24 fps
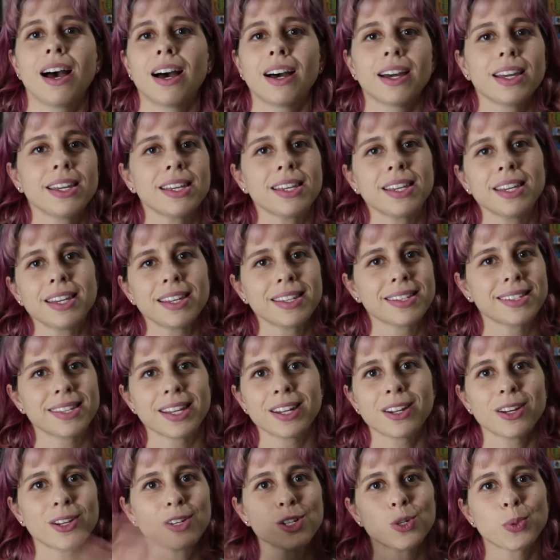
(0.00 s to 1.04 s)
I
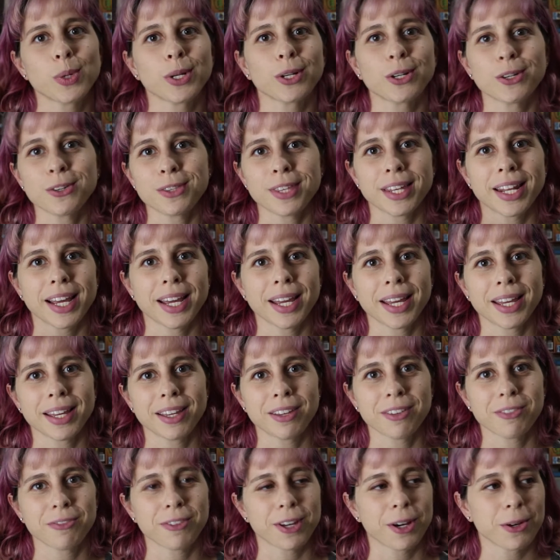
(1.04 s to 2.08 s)
said on Twitter that
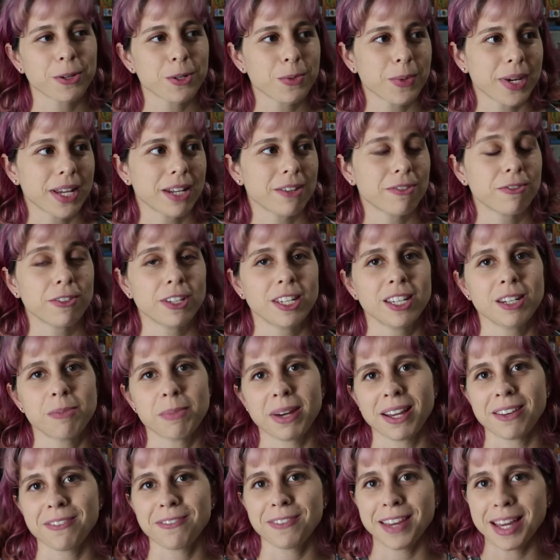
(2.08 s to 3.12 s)
I found a way to feed
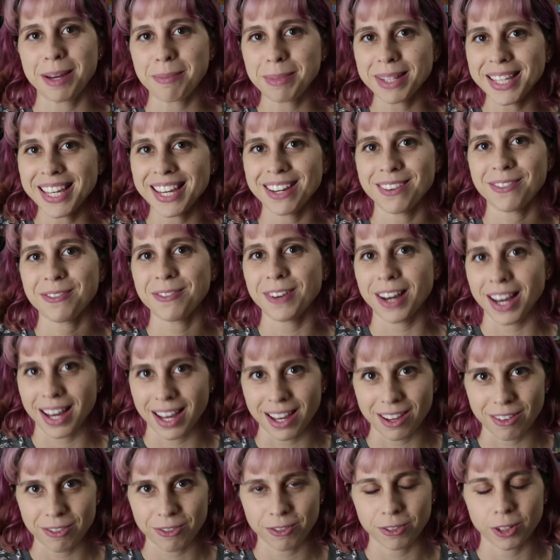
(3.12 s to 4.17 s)
my family of
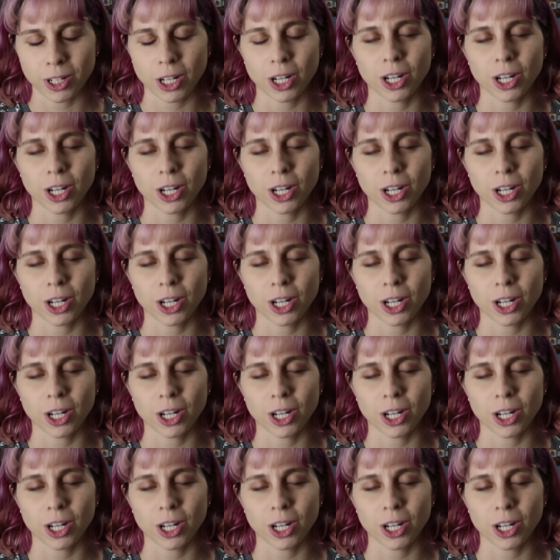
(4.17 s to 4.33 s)
5